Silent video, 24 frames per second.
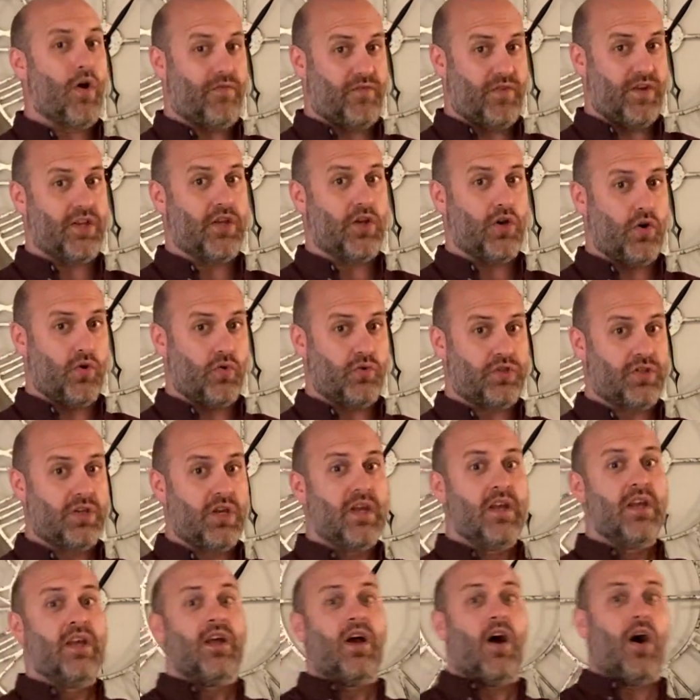videos
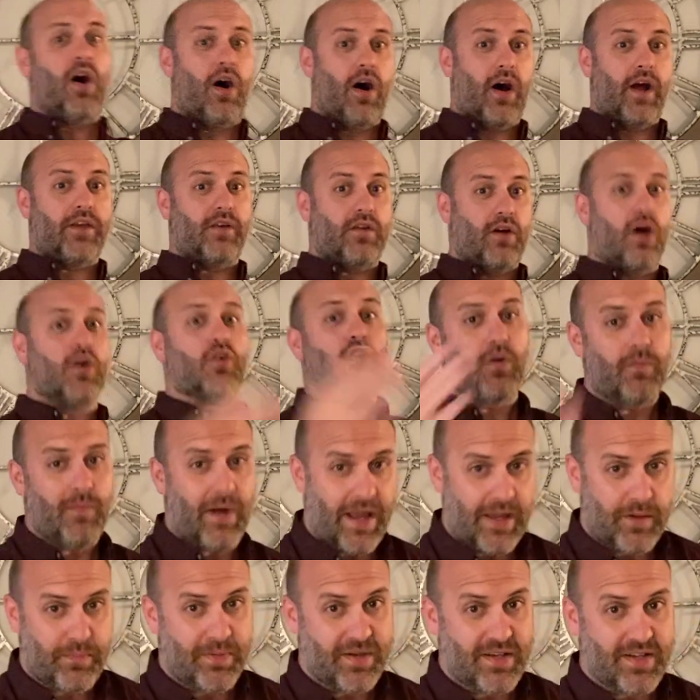on Uncle
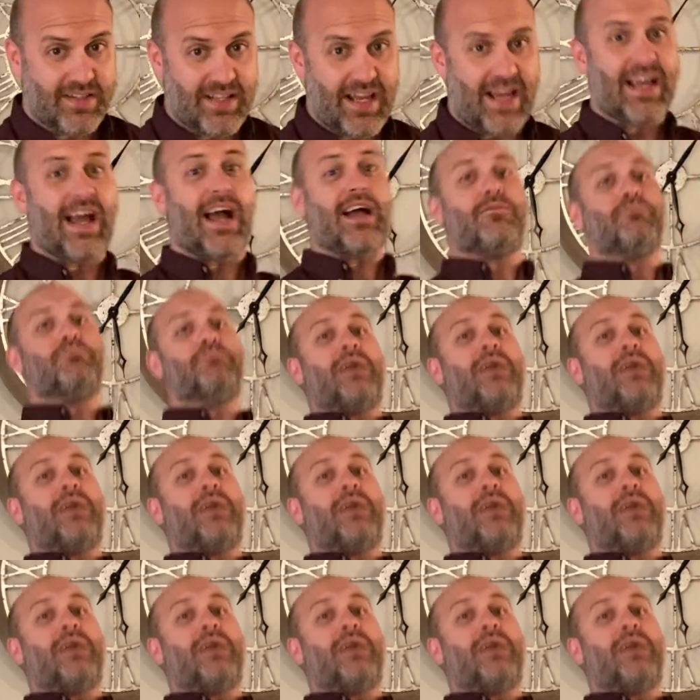Mike because I got